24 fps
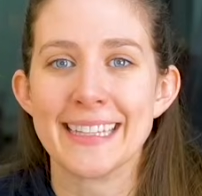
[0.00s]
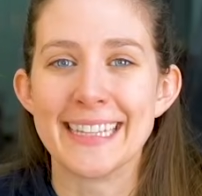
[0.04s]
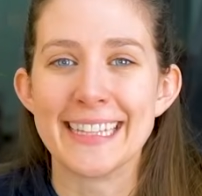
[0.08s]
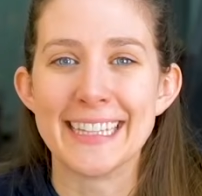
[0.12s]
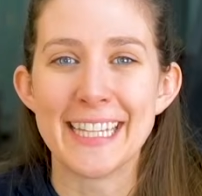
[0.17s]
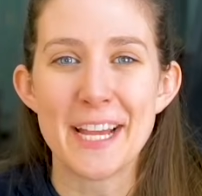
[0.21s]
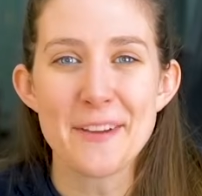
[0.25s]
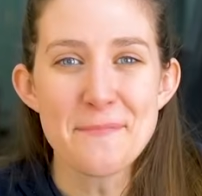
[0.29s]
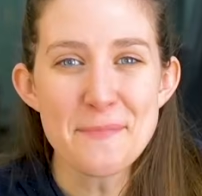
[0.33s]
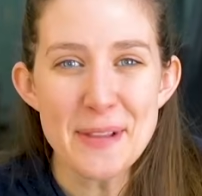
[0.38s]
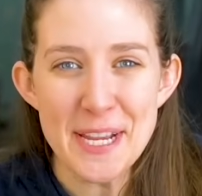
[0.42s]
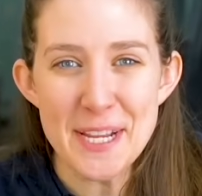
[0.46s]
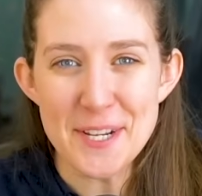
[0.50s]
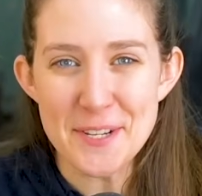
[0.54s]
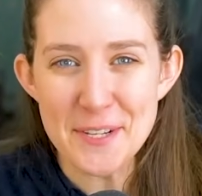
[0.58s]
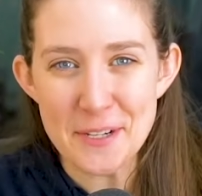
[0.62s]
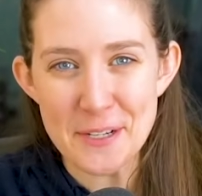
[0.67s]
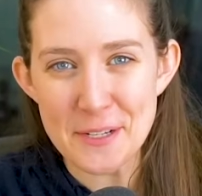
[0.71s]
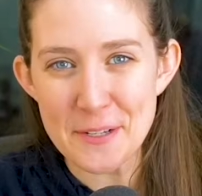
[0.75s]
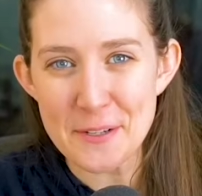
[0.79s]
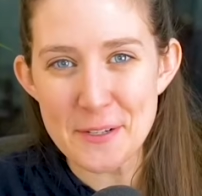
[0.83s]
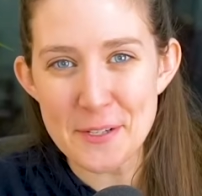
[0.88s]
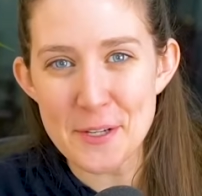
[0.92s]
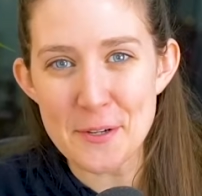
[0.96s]
Let me
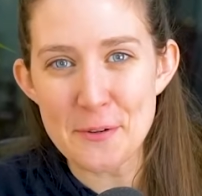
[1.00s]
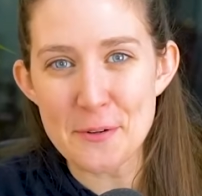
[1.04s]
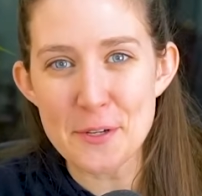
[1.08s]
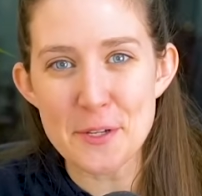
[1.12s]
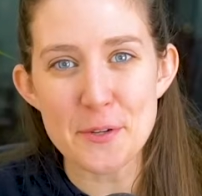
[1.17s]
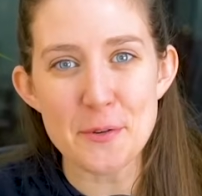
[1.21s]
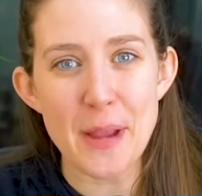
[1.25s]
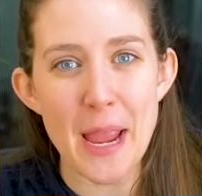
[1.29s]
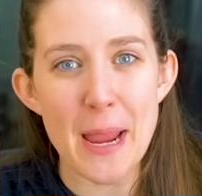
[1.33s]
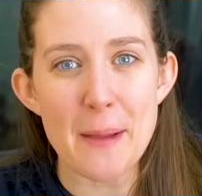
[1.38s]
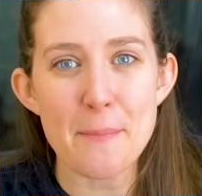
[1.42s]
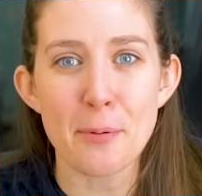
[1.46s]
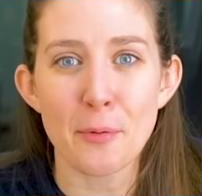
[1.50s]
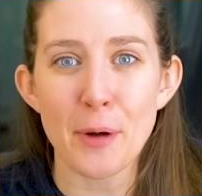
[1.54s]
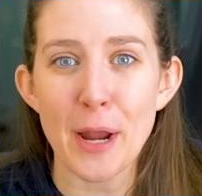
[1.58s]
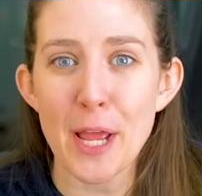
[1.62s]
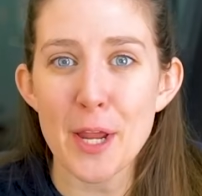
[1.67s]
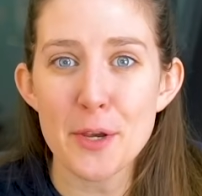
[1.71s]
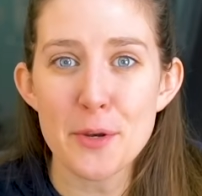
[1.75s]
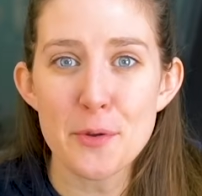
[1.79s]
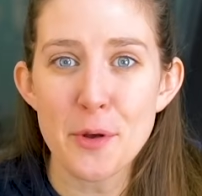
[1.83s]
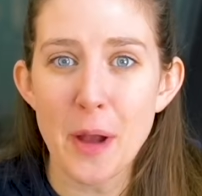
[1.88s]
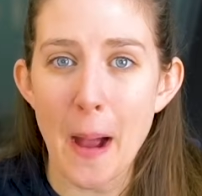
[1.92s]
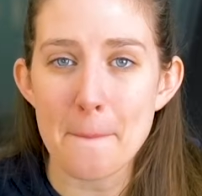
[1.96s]
introduce you to a
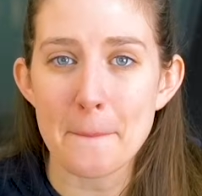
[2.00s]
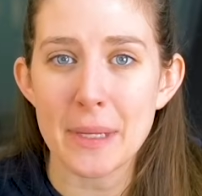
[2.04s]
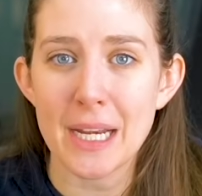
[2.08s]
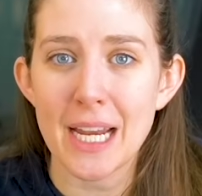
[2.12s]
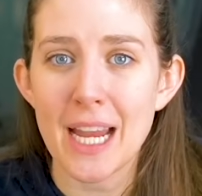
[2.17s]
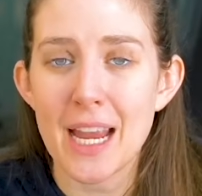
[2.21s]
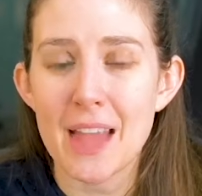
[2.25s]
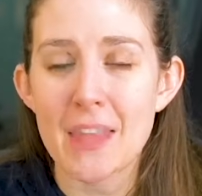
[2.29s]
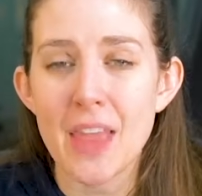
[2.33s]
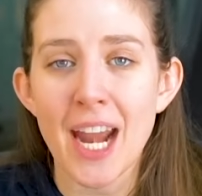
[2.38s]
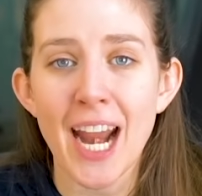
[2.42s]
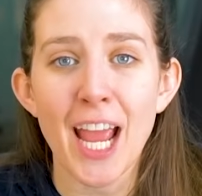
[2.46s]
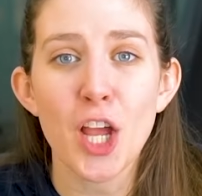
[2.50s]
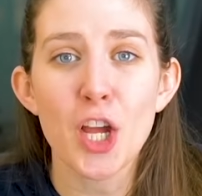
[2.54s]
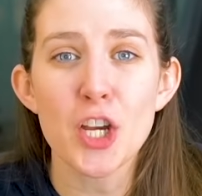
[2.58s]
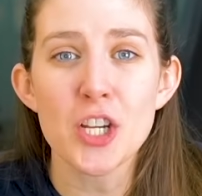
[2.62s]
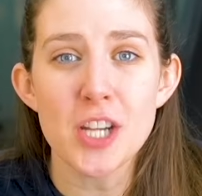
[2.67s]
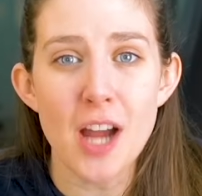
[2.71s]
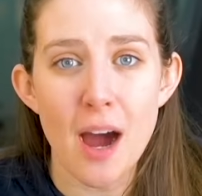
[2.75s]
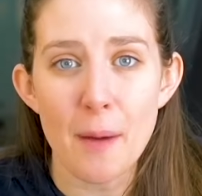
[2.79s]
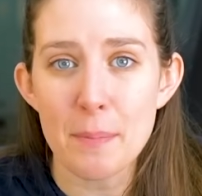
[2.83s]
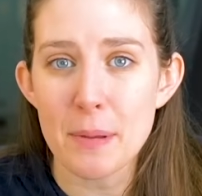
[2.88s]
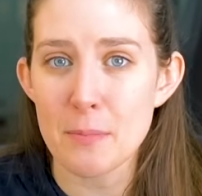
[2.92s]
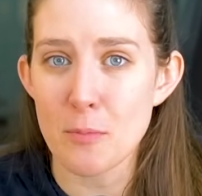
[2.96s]
brand new company that I
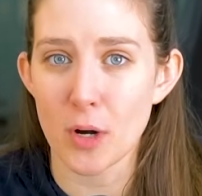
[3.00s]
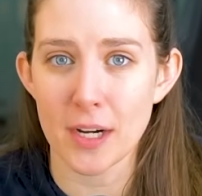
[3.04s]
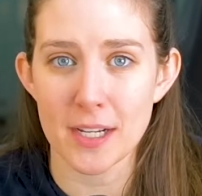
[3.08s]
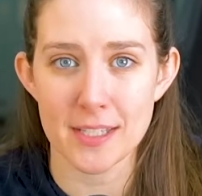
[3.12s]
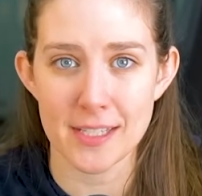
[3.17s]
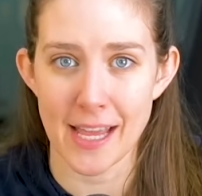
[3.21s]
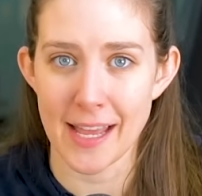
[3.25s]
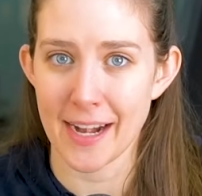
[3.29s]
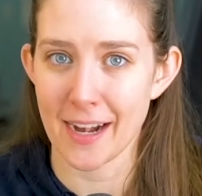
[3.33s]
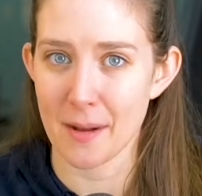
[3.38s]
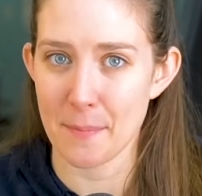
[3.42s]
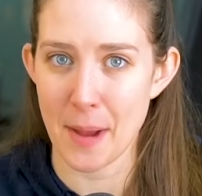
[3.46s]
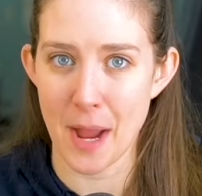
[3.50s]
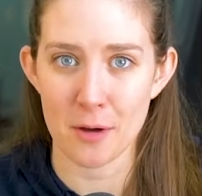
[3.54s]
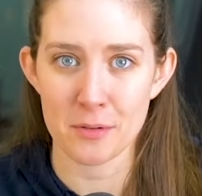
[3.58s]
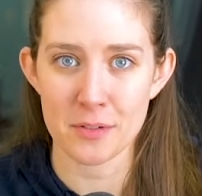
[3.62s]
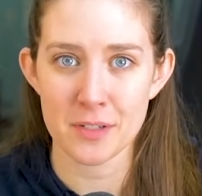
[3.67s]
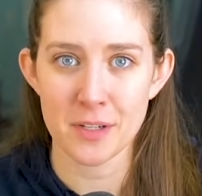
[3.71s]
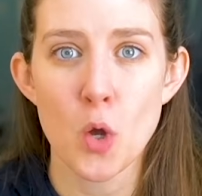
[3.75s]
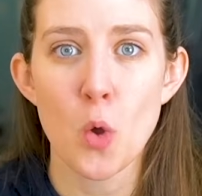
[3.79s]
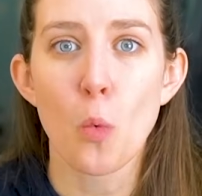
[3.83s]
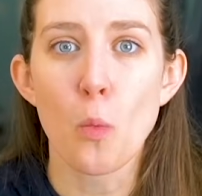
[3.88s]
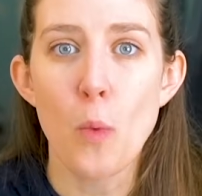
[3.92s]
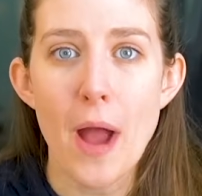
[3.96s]
could not be more excited
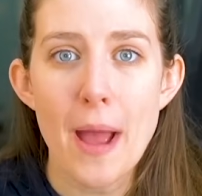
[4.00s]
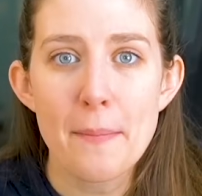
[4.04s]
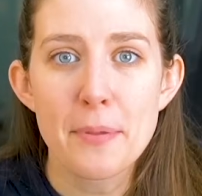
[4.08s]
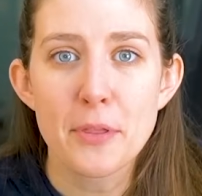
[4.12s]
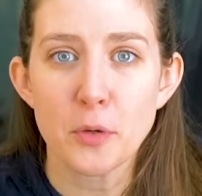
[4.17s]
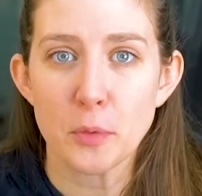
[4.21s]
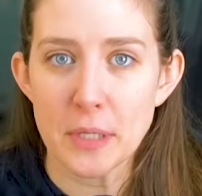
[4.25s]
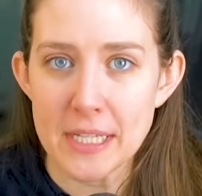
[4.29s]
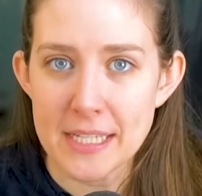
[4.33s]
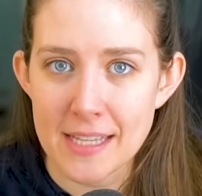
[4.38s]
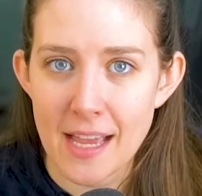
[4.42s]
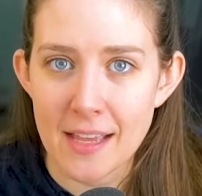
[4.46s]
about: Web3